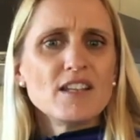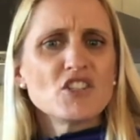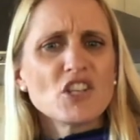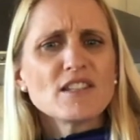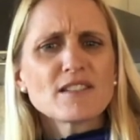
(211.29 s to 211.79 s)

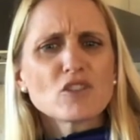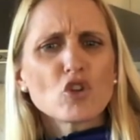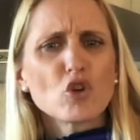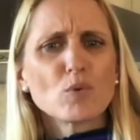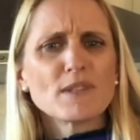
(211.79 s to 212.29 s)
Jesus,
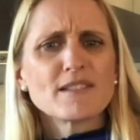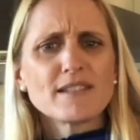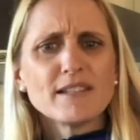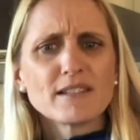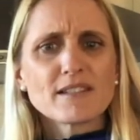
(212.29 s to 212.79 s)
who was
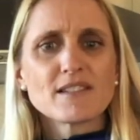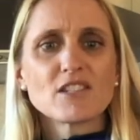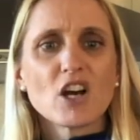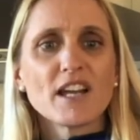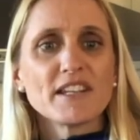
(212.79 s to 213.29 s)
sinless,
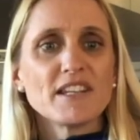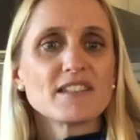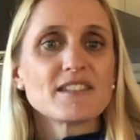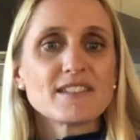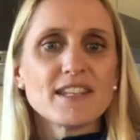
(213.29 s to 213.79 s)
died
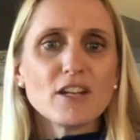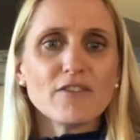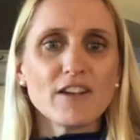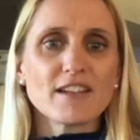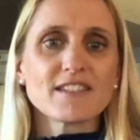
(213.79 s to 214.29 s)
instead of
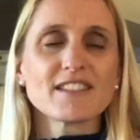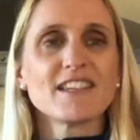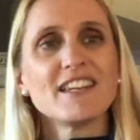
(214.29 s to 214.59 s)
us